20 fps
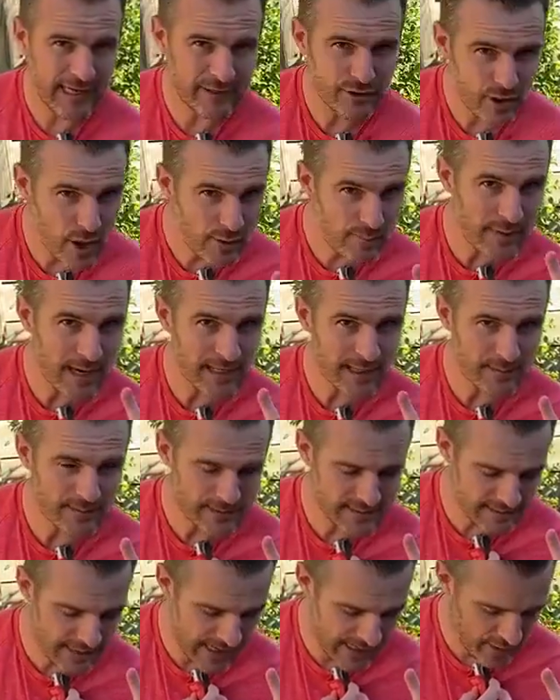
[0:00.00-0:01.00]
Now, don't make the
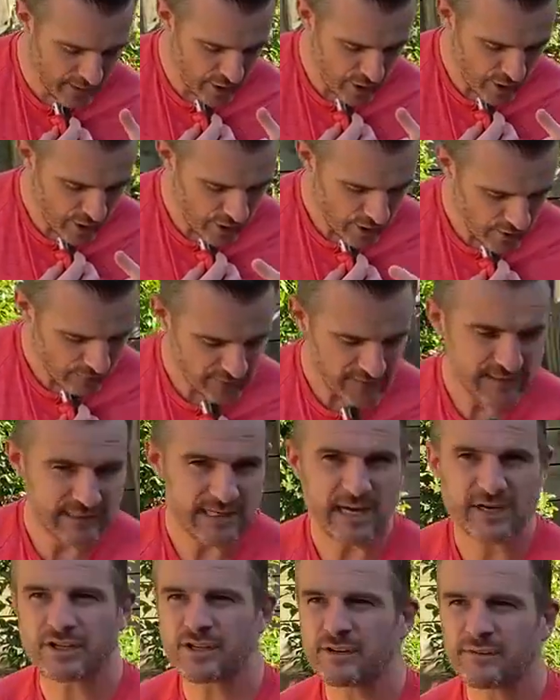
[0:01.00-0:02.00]
mistake of just
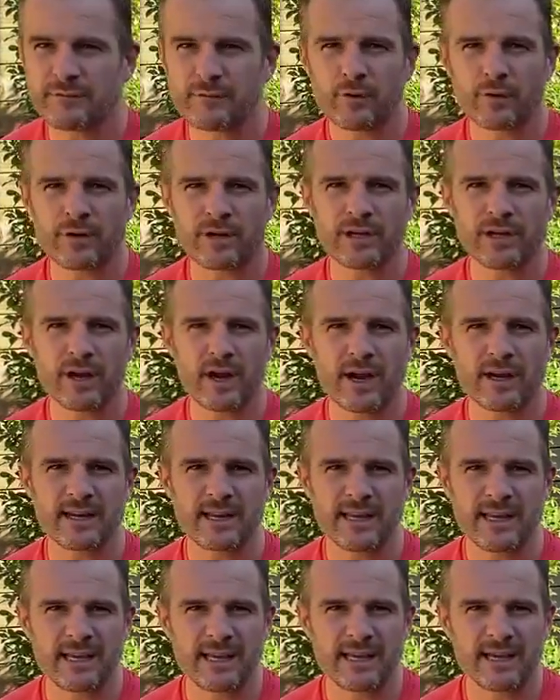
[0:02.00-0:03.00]
lunging forward and going
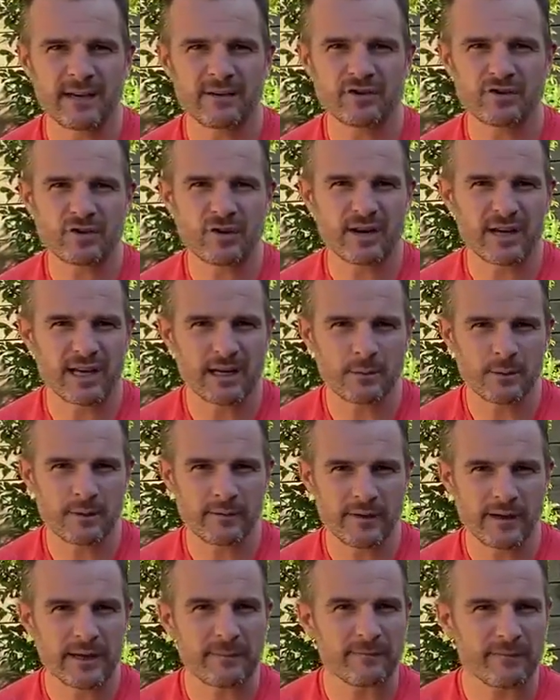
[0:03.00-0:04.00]
to here and trying to get a bit
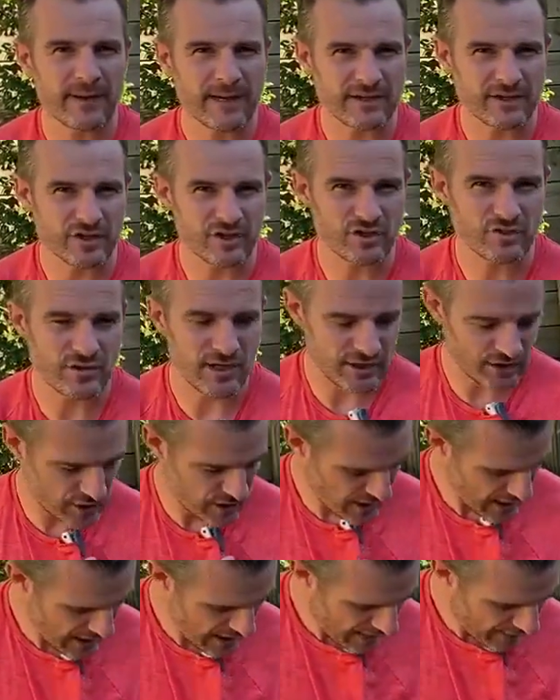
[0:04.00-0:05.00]
of a hip flexor
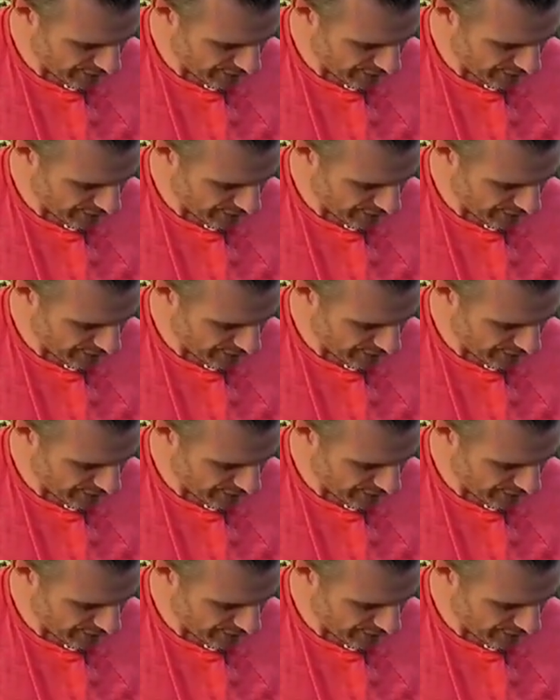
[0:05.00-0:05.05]
stretch.